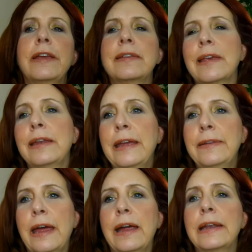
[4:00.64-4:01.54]
least they
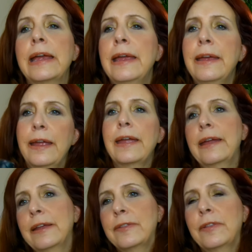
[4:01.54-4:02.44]
need that
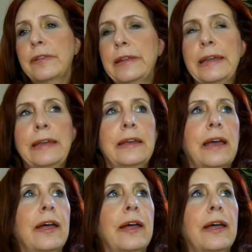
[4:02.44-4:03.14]
in the...